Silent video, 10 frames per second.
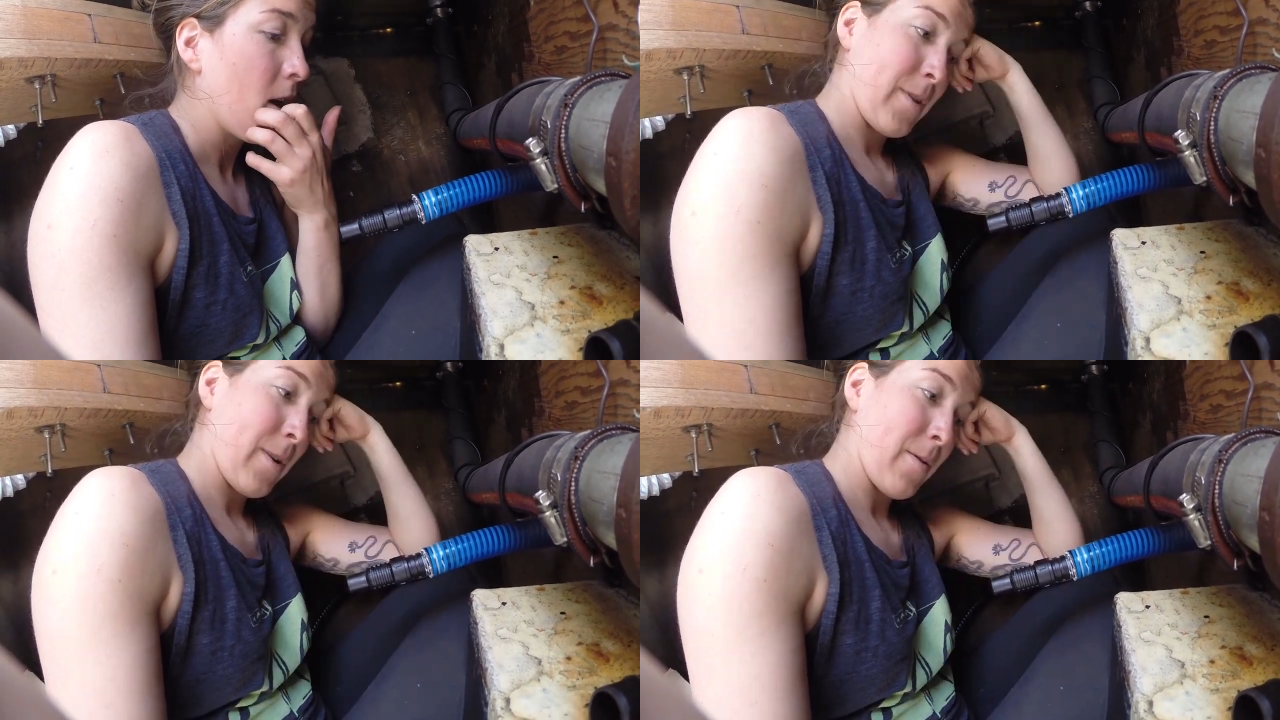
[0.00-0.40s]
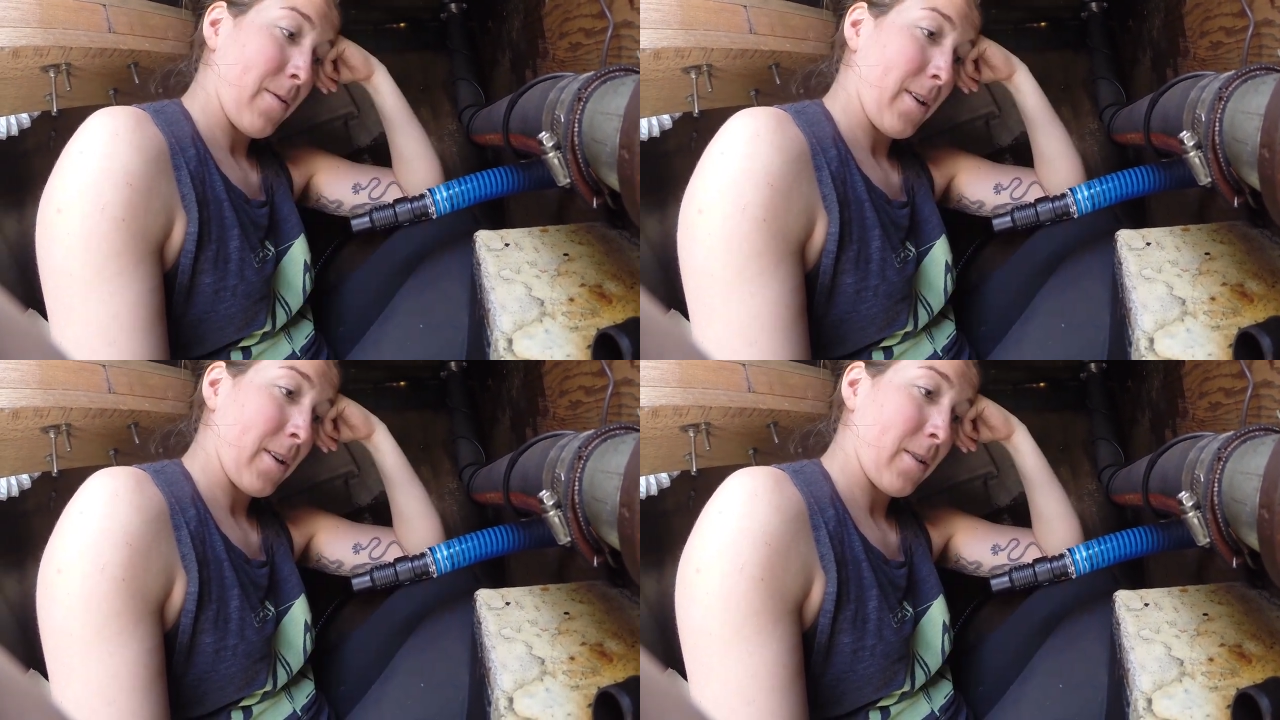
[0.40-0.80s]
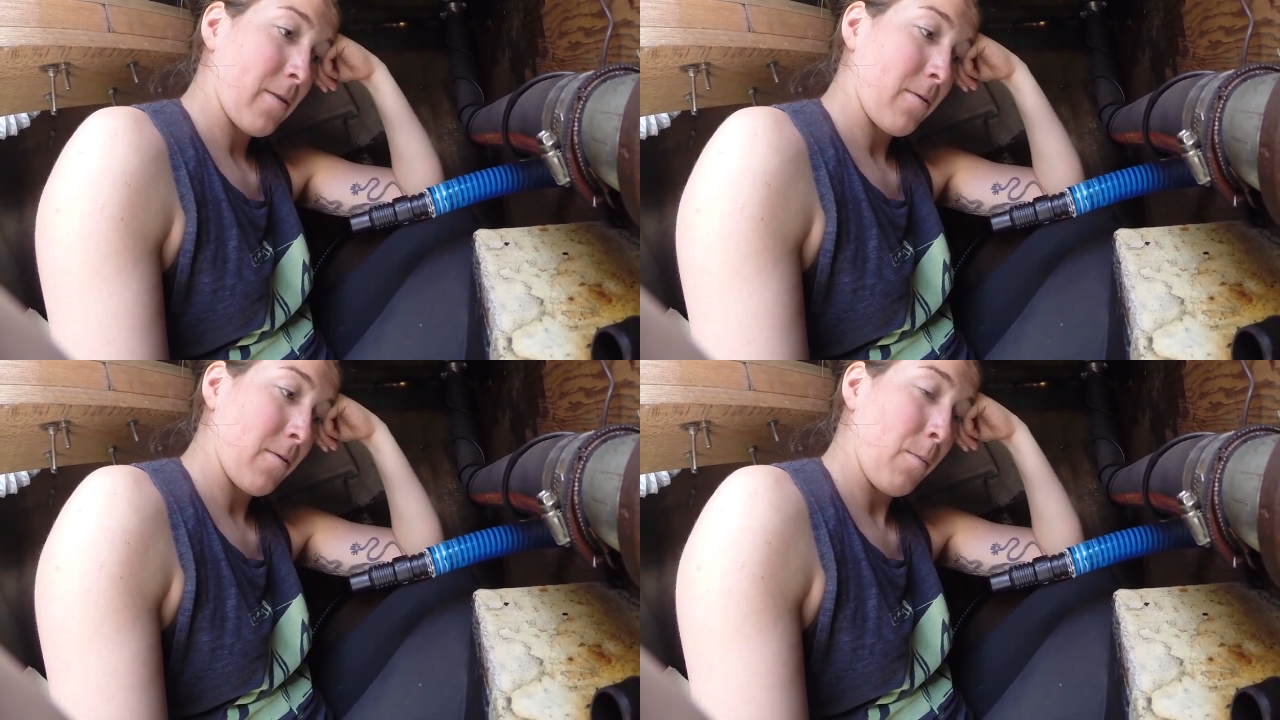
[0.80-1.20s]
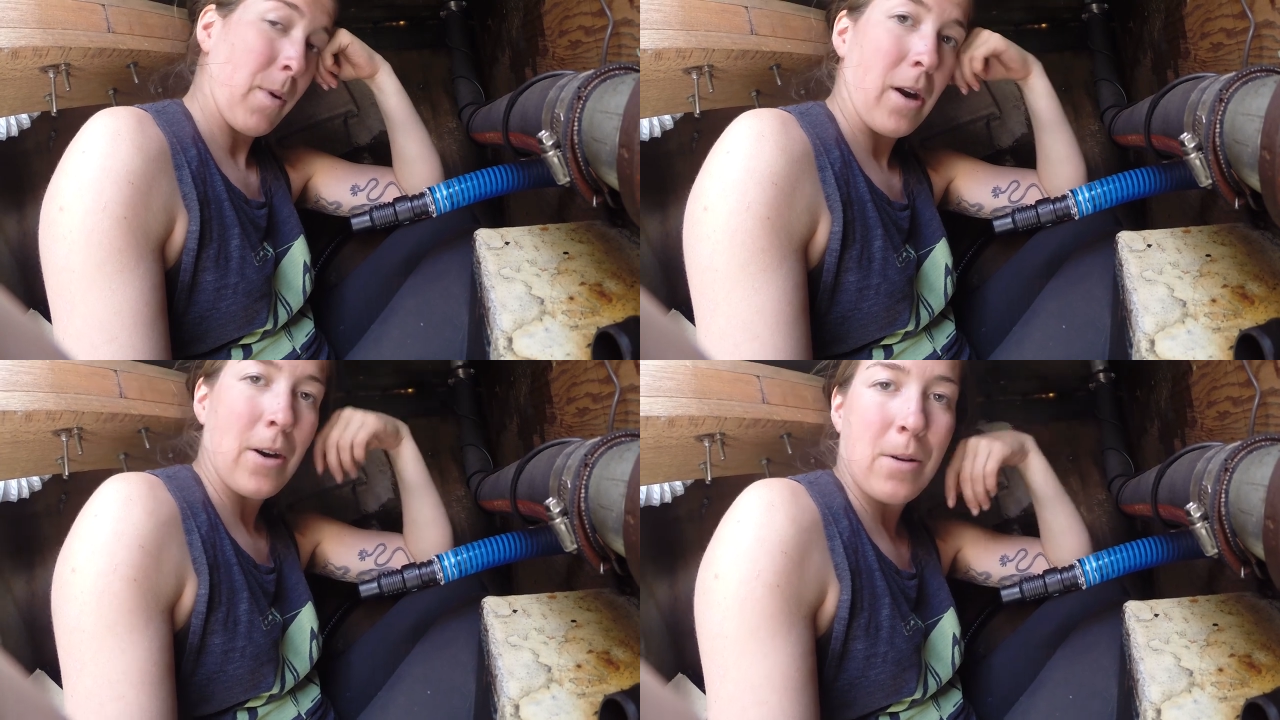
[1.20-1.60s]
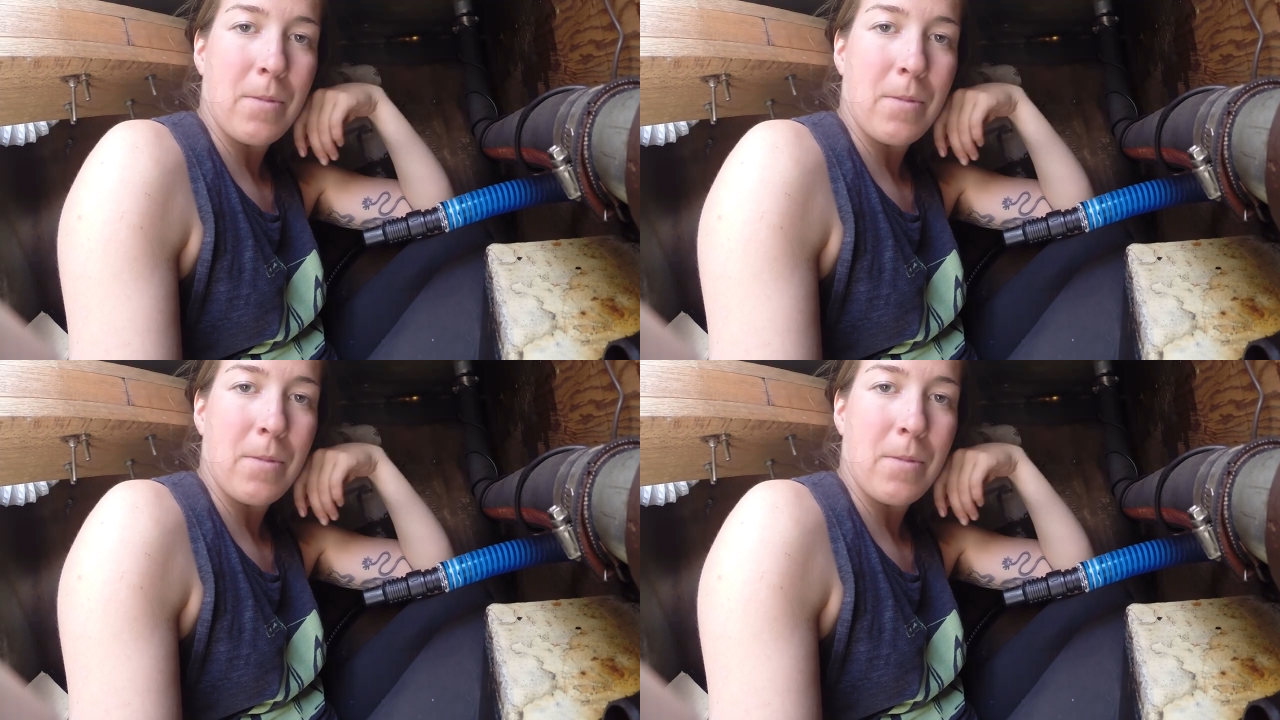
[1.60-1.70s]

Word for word: So I'm gonna go borrow